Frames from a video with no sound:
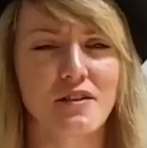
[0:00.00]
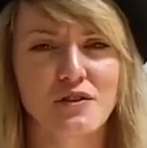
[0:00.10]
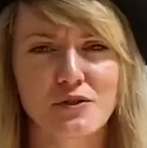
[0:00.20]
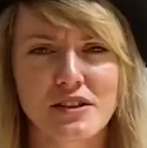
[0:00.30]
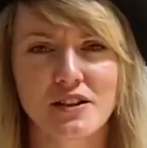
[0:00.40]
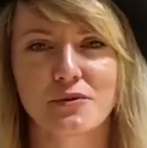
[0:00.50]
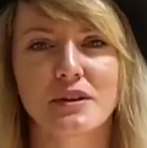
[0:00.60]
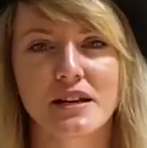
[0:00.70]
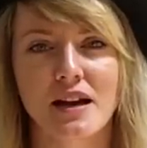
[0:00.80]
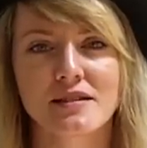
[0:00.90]
of using a
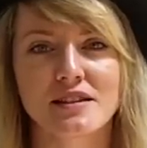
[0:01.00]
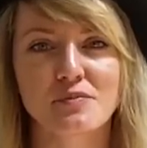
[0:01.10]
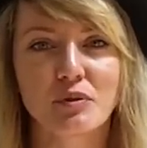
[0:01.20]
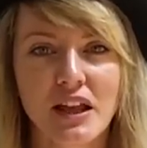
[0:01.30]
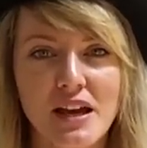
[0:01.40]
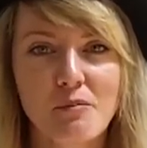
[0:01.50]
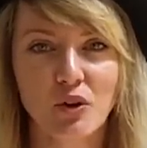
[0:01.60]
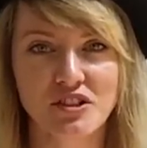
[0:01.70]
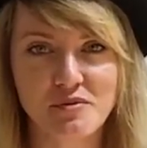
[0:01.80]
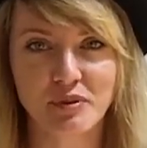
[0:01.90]
3DS is playing
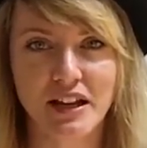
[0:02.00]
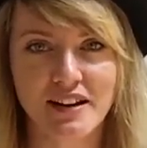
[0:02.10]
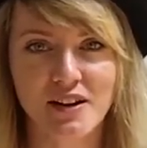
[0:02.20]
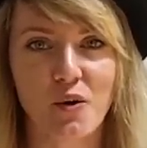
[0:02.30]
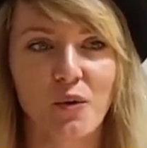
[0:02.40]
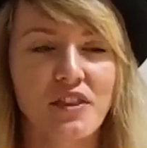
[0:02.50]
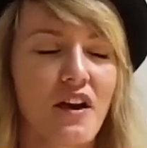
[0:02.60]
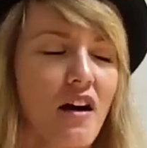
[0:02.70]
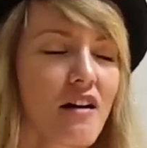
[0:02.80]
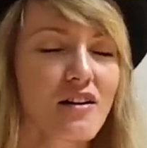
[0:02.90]
multiplayer with
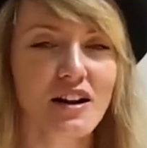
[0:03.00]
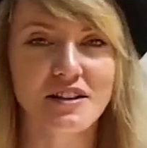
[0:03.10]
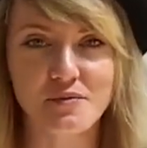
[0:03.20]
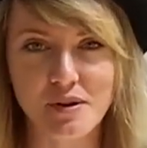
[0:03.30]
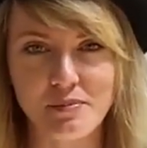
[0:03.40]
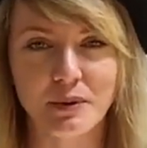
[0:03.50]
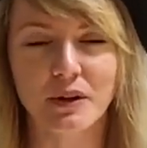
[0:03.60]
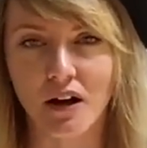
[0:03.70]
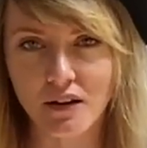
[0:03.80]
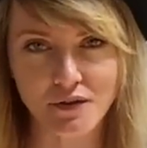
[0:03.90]
all kinds of people
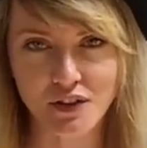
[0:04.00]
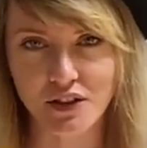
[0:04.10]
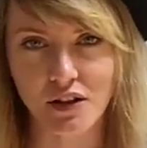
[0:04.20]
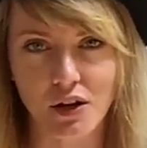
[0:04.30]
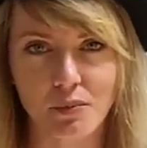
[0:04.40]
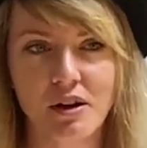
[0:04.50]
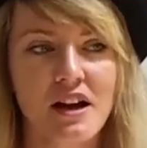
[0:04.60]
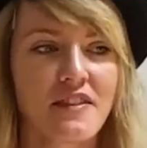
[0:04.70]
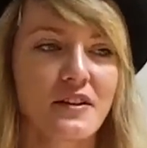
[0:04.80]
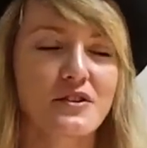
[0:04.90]
all over the globe.
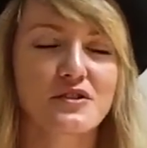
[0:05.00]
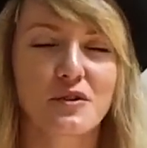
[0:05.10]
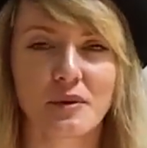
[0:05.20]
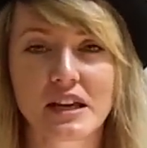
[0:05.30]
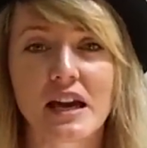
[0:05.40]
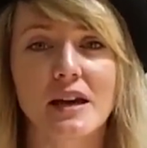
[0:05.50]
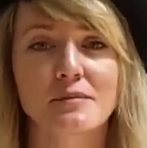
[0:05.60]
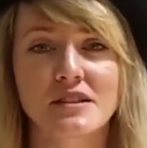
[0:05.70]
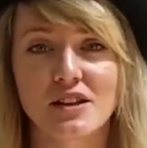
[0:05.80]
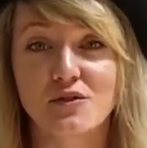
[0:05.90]
There are so many
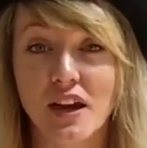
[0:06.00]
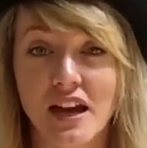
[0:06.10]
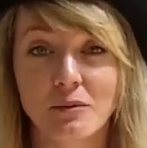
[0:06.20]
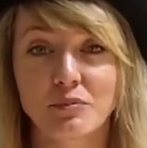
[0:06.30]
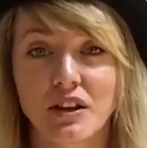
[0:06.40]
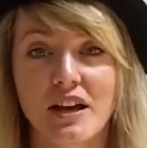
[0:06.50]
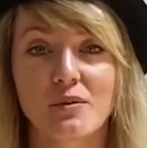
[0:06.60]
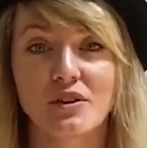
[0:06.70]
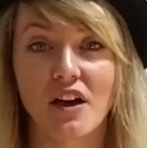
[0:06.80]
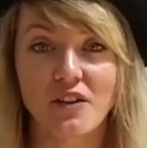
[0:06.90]
games that you can
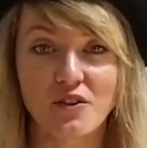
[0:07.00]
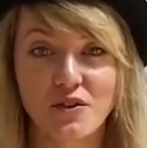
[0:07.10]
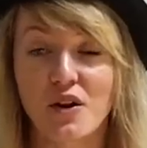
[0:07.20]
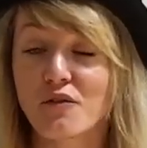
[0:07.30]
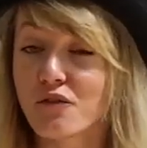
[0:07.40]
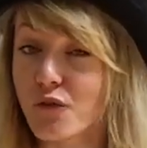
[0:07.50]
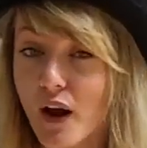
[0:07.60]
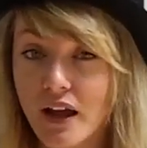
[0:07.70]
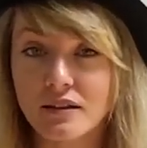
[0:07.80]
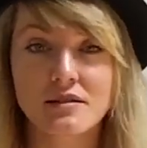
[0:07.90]
play with other
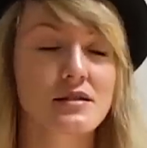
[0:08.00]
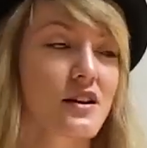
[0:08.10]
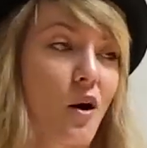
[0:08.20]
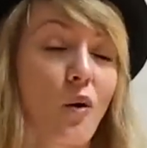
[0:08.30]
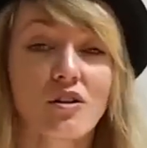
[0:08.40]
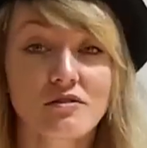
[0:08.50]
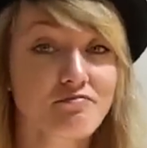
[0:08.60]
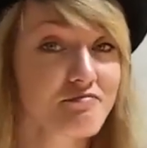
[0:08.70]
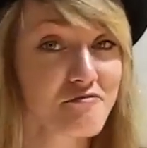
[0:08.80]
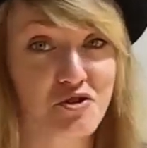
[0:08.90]
friends
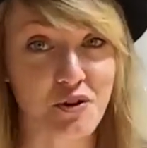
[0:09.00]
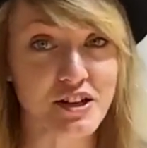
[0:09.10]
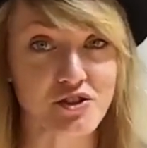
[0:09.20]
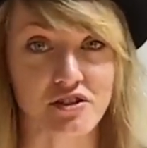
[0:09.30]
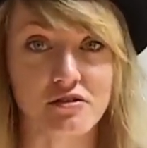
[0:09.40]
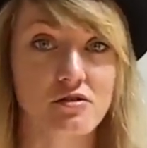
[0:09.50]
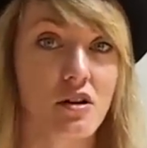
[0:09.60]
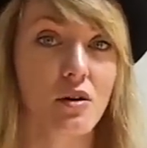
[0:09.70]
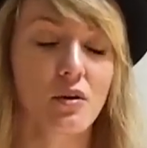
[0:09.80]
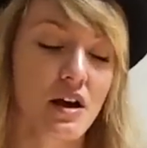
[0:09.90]
or strangers.
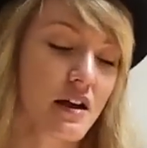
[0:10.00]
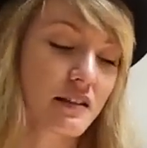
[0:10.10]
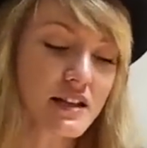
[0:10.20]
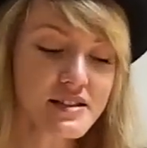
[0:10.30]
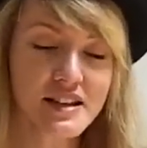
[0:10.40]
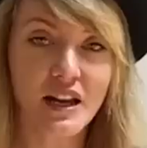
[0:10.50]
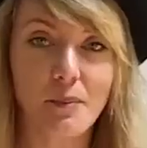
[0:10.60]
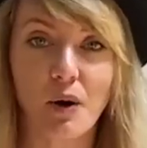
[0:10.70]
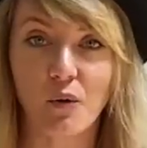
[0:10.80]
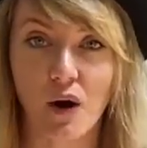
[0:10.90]
So let's set
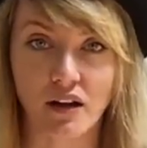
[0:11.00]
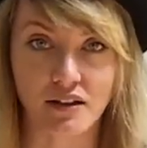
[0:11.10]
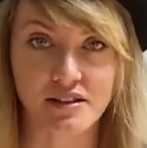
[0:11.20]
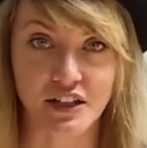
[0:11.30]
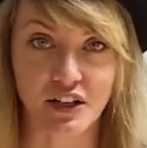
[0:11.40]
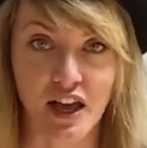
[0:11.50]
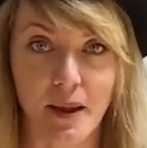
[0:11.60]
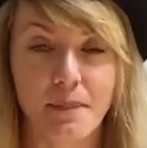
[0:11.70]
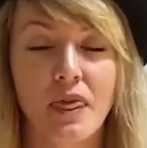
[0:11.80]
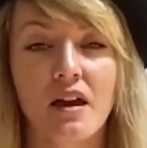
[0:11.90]
up our wireless
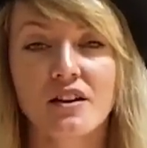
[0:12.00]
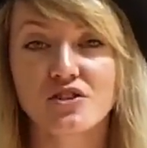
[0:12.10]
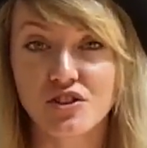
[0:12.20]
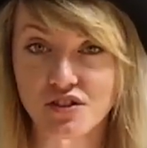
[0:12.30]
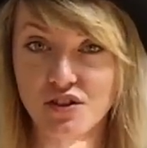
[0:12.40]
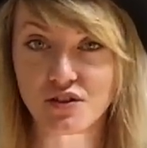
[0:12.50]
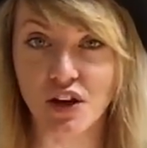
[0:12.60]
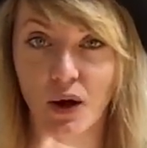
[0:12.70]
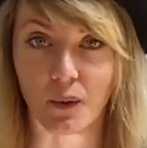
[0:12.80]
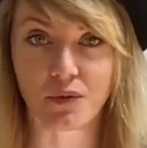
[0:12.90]
internet. Just so you
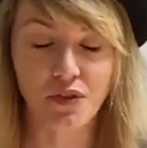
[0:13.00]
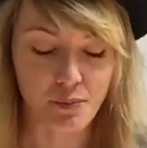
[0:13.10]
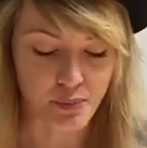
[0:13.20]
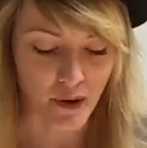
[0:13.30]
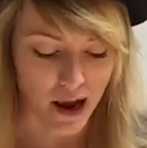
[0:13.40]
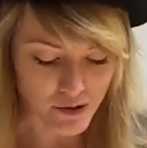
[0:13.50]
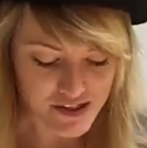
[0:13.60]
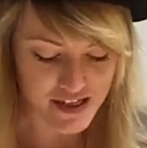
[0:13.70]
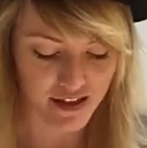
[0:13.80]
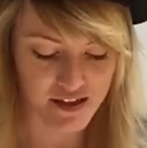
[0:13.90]
know, the
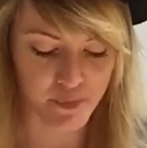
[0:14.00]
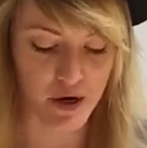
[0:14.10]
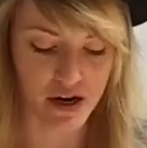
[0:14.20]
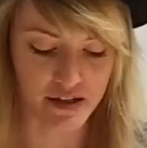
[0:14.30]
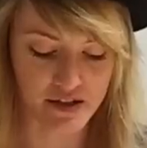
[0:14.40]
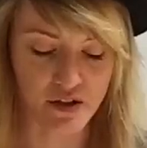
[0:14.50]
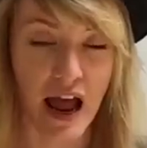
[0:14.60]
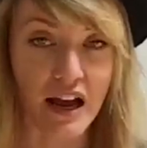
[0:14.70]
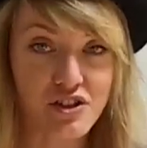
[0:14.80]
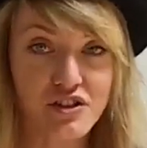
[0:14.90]
browsing experience, there
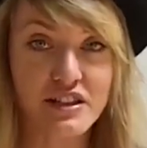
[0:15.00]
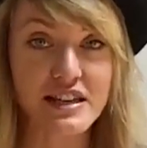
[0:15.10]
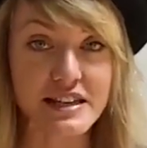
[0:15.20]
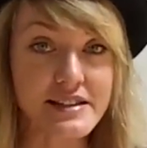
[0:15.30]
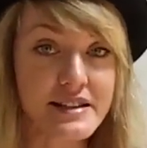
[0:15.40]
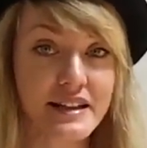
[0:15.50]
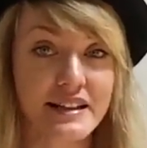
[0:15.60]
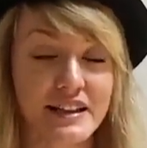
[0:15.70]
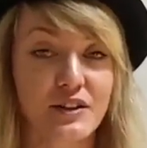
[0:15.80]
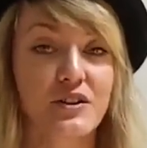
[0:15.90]
actually isn't
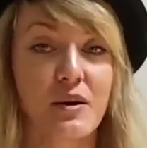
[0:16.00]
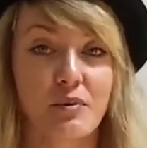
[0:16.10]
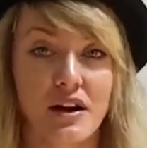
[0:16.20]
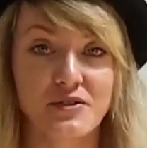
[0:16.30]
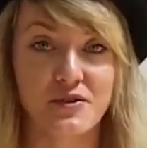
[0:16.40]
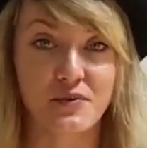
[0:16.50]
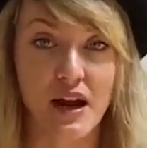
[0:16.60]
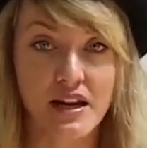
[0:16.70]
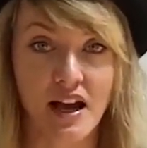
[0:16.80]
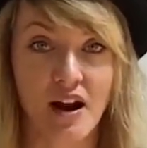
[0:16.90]
an internet browser
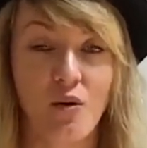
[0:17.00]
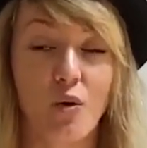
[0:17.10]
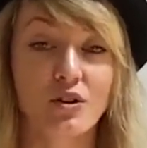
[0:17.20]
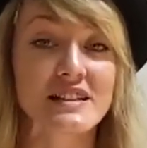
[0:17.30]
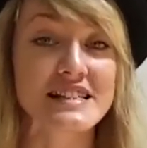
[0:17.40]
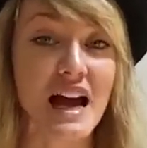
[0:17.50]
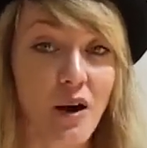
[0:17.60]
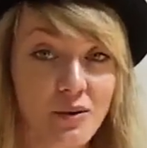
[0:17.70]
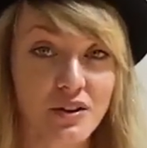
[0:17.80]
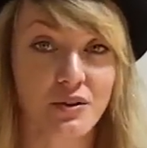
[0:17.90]
right now or
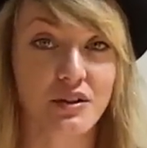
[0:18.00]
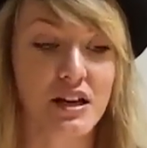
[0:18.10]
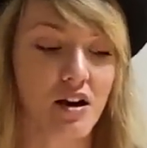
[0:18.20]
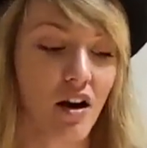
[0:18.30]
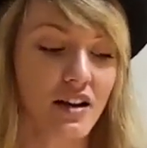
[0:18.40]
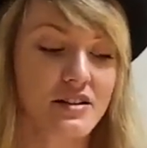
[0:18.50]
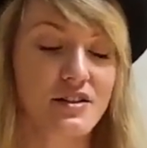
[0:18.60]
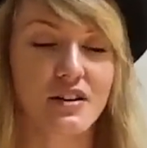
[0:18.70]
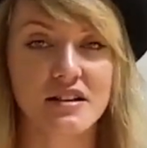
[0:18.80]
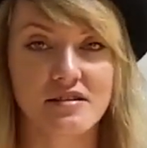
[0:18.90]
downloading onto
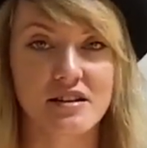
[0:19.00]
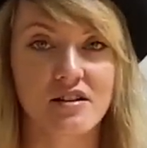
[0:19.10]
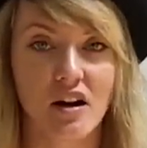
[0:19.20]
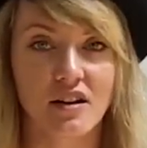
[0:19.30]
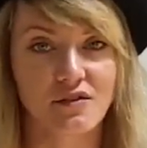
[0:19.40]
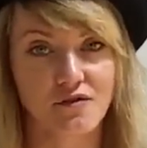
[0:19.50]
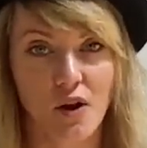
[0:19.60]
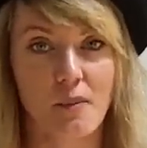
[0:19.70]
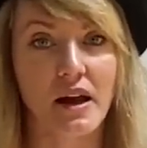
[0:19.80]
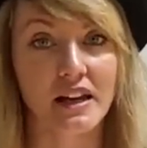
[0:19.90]
your SD card
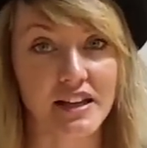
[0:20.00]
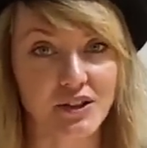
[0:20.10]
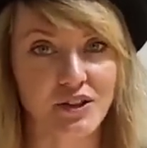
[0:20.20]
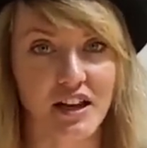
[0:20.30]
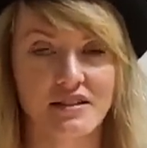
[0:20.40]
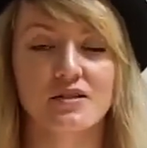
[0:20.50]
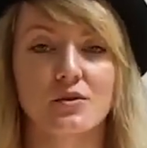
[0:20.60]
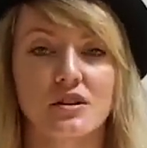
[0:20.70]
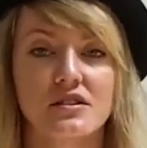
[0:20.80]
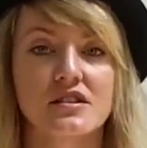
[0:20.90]
from an internet
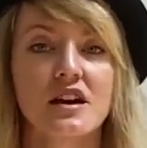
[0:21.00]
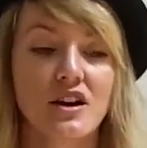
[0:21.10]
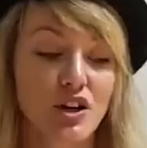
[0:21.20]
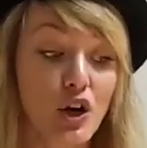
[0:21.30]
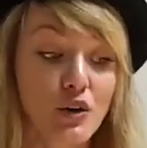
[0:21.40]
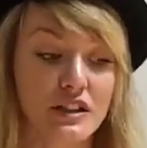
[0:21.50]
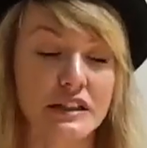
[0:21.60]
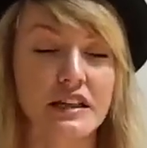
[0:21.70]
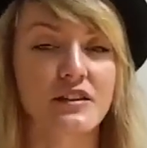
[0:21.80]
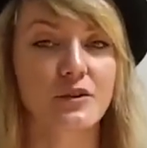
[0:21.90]
source
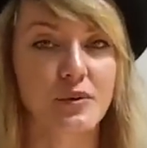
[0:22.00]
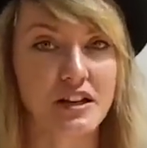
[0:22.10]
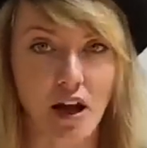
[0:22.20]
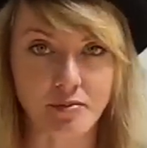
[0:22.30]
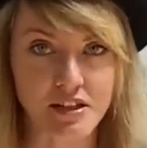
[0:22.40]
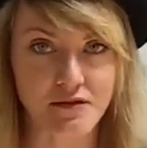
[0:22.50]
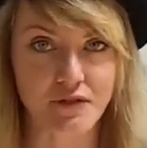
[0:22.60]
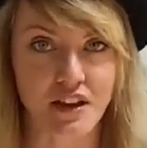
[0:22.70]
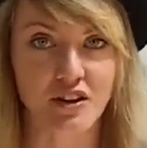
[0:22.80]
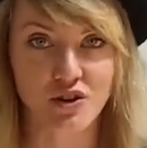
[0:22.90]
currently. There will be an update
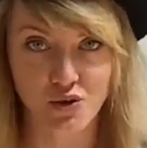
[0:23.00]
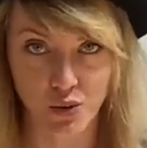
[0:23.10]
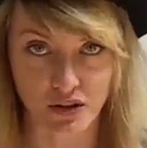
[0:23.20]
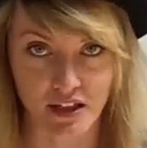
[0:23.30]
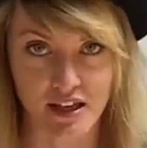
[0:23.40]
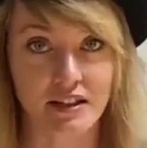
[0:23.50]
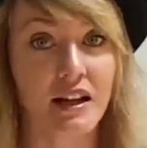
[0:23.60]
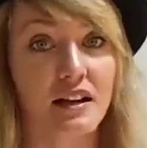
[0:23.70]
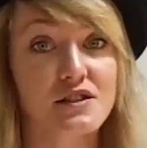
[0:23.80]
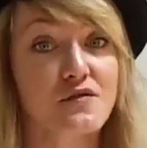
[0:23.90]
for that shortly in the
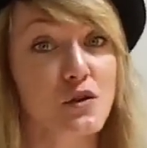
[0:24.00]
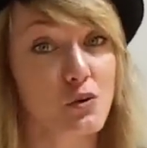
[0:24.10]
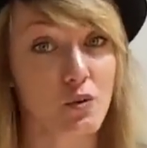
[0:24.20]
next few